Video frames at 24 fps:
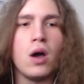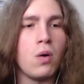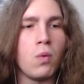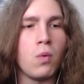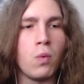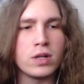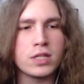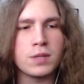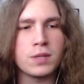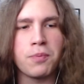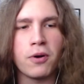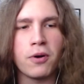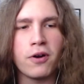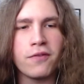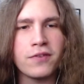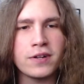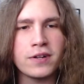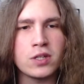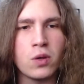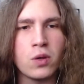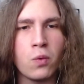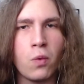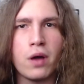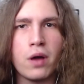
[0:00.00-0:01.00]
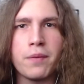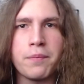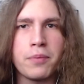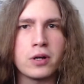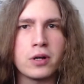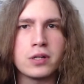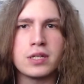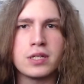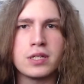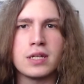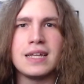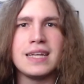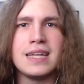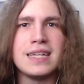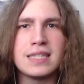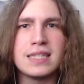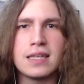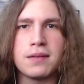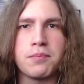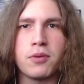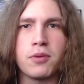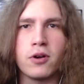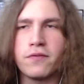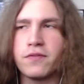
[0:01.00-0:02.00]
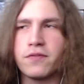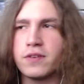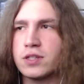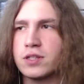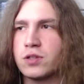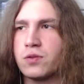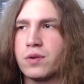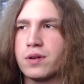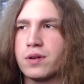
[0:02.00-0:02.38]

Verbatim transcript: What's perfect to one person isn't perfect to